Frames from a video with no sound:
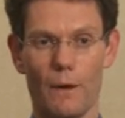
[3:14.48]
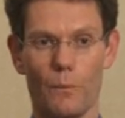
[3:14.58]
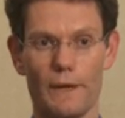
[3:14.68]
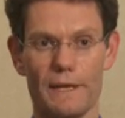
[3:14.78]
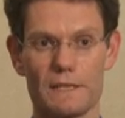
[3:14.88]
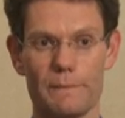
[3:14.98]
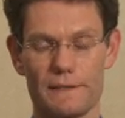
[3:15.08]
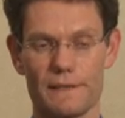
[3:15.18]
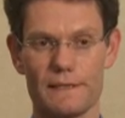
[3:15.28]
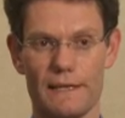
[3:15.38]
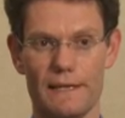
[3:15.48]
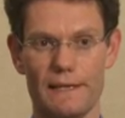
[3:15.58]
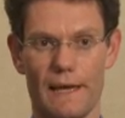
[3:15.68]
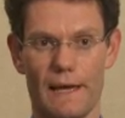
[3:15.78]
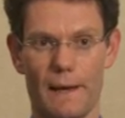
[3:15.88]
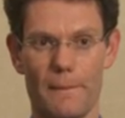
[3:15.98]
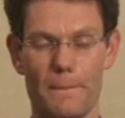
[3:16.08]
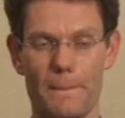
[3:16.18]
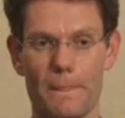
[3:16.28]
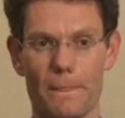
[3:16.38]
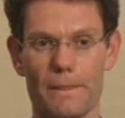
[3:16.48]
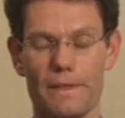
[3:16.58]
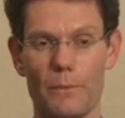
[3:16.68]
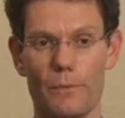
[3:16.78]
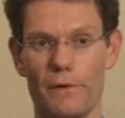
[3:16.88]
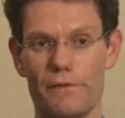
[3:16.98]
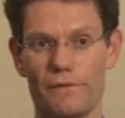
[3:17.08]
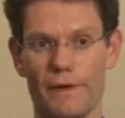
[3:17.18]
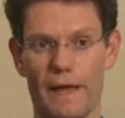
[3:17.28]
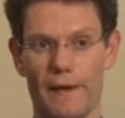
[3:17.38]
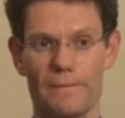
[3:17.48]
We expect to see the number of